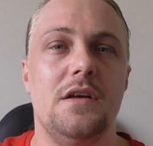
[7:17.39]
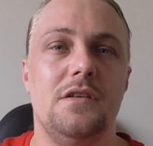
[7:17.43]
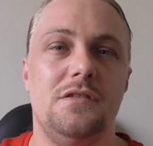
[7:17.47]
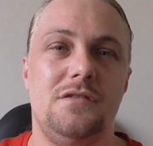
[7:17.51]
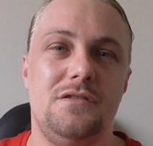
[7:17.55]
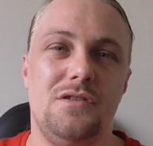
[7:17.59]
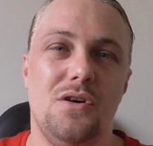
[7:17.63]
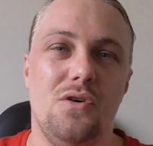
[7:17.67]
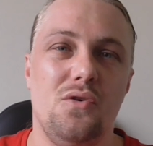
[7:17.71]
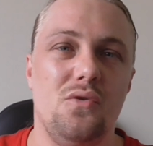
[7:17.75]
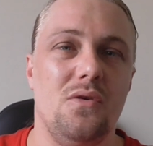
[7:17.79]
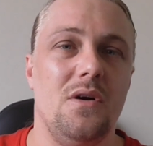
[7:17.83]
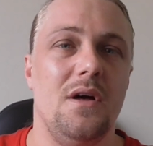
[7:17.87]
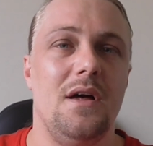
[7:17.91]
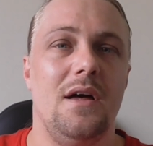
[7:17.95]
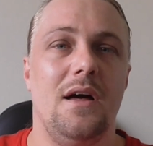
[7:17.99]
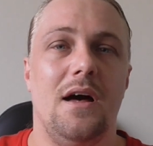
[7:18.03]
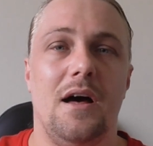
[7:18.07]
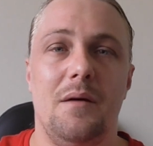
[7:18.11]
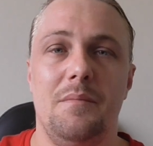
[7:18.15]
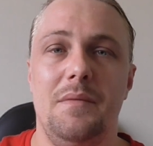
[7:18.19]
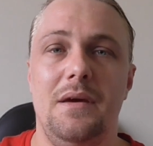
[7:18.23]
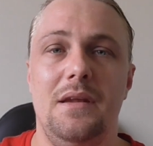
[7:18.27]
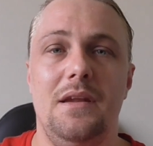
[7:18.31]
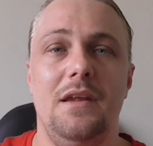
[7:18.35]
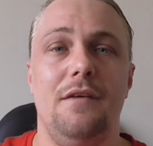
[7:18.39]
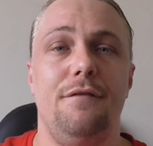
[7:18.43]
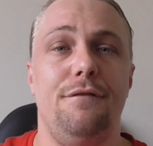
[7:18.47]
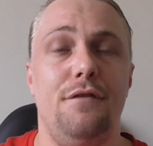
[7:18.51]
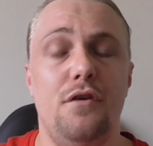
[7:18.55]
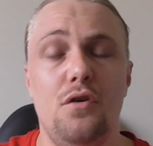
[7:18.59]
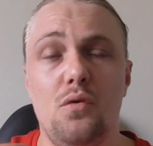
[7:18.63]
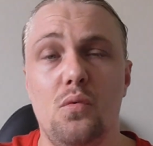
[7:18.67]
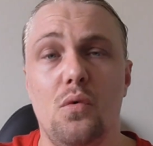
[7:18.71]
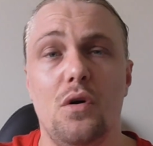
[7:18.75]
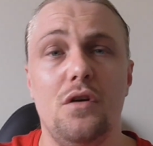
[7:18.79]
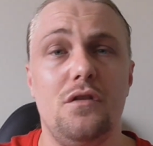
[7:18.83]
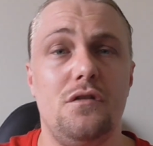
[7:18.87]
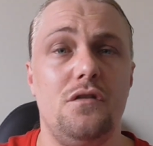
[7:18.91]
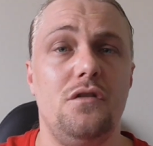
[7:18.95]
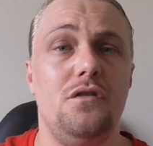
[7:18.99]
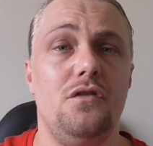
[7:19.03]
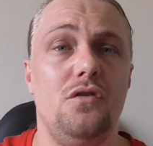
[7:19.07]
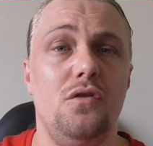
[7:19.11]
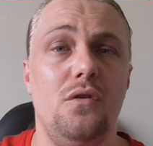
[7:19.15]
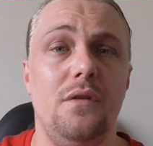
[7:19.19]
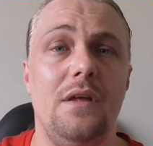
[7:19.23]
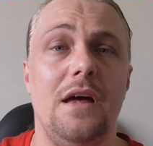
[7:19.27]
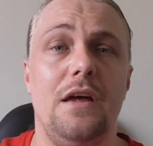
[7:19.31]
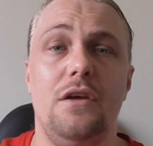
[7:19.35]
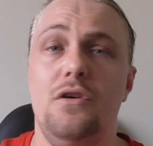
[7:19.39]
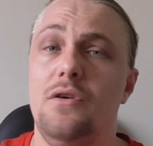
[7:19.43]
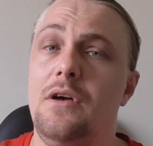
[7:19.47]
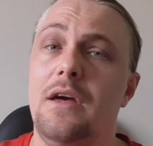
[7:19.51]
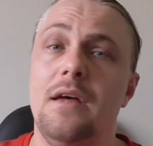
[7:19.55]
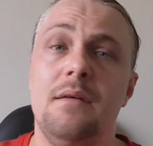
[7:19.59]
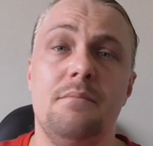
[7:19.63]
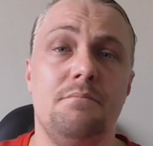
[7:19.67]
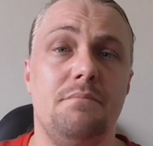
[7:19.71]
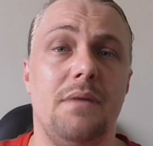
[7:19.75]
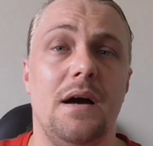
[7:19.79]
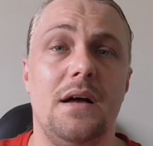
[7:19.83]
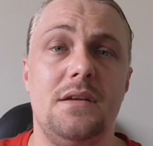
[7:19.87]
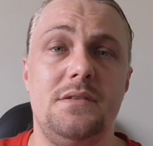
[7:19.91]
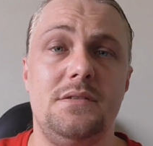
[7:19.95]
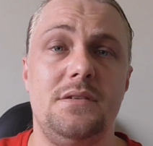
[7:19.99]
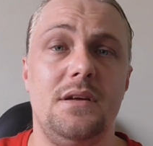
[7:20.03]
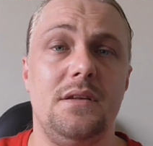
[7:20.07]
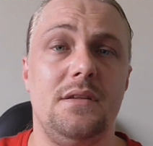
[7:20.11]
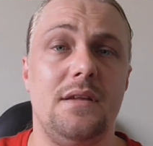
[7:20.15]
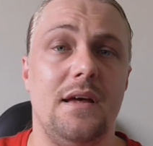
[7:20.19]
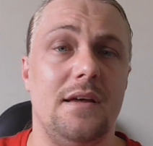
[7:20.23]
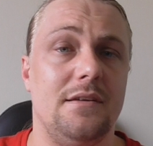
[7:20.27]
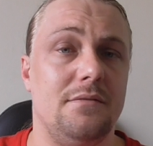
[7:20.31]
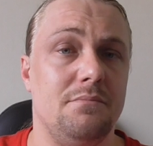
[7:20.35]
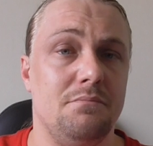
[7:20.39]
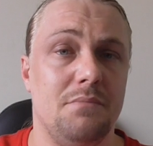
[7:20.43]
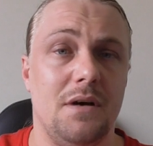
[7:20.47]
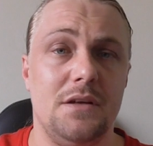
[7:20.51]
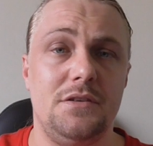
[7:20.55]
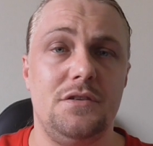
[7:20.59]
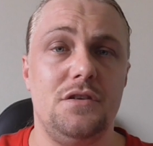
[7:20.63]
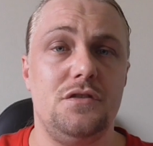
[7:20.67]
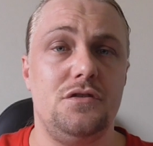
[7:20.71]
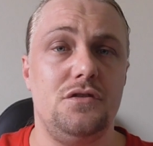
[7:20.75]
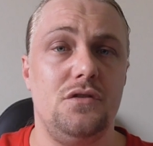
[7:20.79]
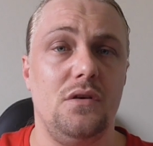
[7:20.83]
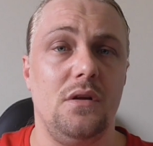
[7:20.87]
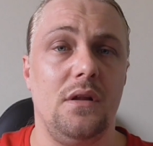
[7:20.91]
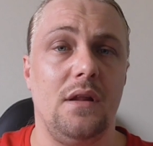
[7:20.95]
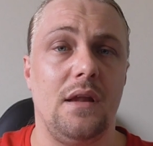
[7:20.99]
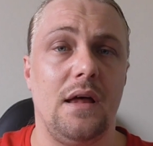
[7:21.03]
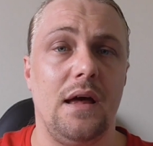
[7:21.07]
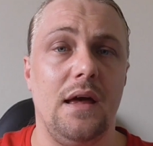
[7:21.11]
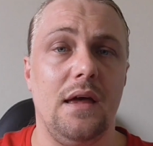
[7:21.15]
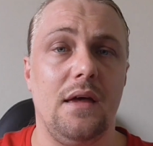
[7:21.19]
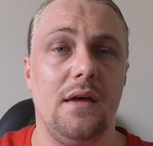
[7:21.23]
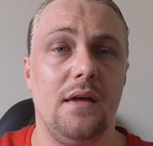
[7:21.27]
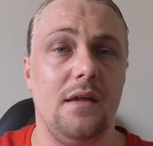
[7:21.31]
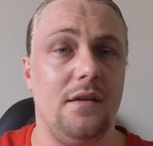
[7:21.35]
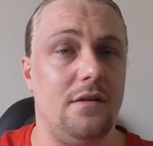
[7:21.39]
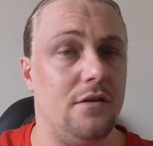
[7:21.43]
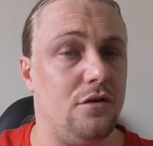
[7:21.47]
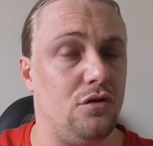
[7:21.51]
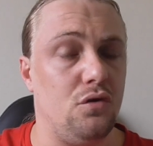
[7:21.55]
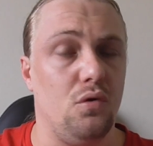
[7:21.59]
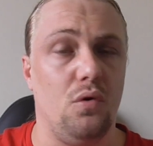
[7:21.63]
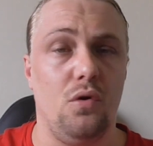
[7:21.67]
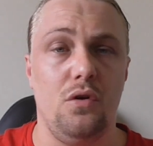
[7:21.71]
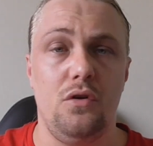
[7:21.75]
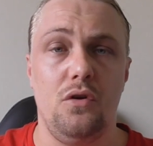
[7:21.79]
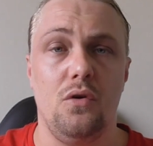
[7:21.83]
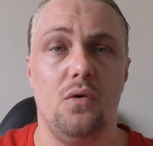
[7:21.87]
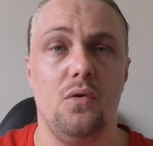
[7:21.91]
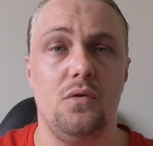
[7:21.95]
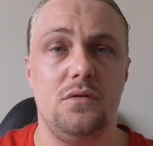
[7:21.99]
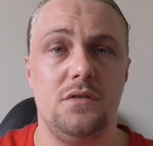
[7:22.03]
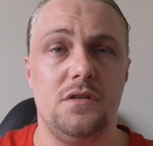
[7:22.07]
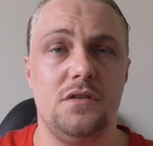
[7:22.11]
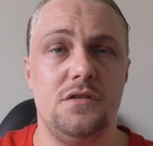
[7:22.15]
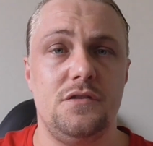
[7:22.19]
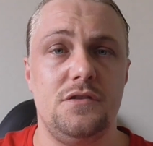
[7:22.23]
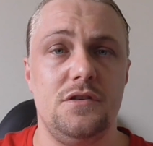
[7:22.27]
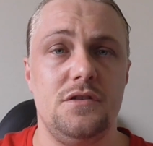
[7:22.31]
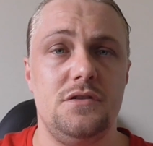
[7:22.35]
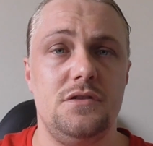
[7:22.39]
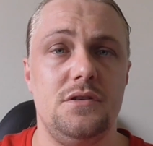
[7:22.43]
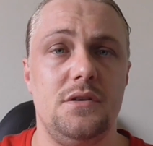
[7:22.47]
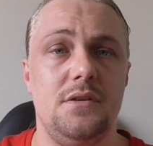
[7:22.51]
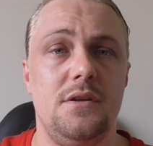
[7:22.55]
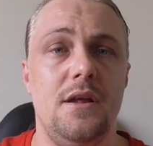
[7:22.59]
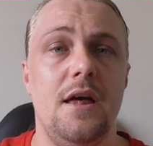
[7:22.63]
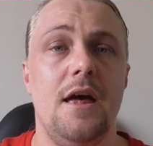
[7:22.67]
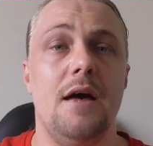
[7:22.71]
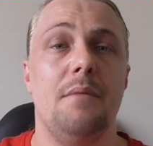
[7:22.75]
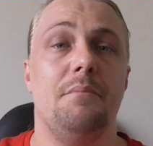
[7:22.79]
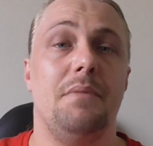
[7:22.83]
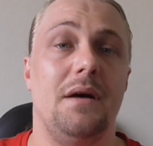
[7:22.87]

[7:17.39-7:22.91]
So I mean, if you want to do that, you can budget as much as you like. It is all your decision.